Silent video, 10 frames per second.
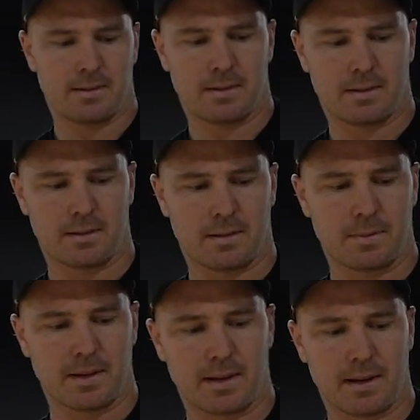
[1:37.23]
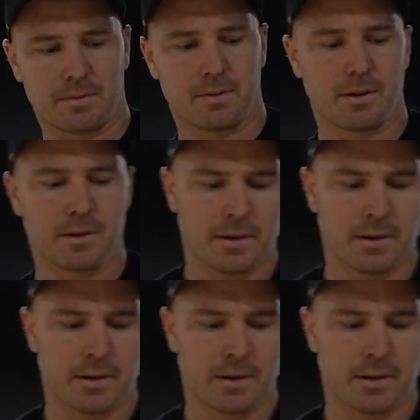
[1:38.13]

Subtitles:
It's just a bit of guesswork.